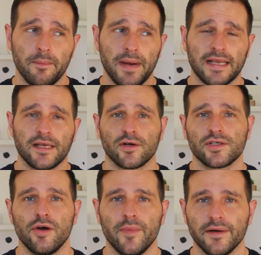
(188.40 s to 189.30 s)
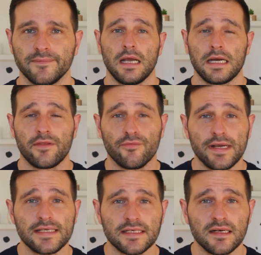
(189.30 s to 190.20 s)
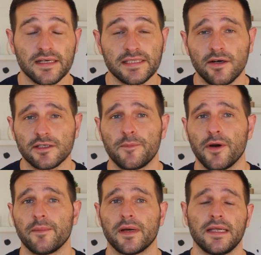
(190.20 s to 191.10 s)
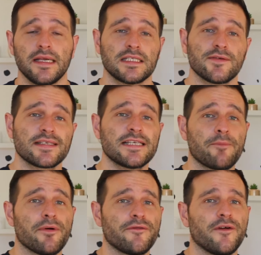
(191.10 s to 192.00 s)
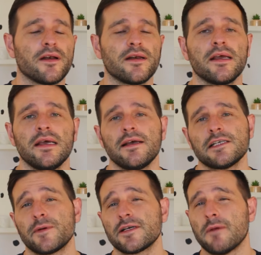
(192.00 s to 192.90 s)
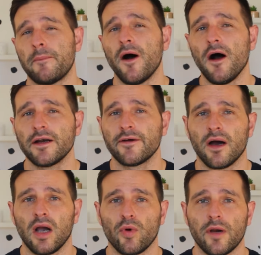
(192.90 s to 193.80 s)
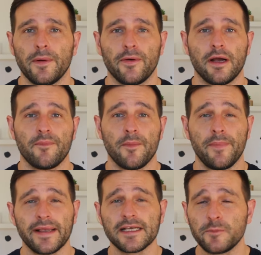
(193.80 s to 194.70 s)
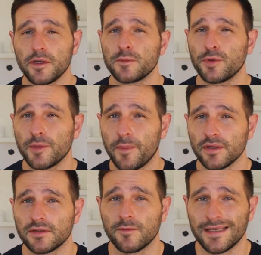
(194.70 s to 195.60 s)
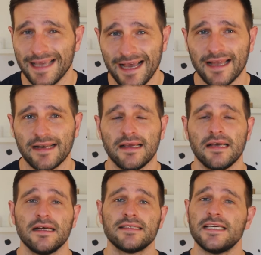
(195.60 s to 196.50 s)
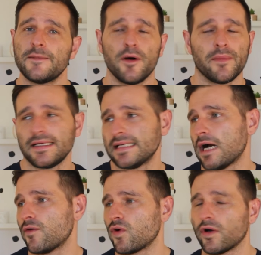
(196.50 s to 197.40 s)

back in October. Now the reason I started putting money into a separate fund is because my partner and I want to build up the biggest possible deposit we can to either put money down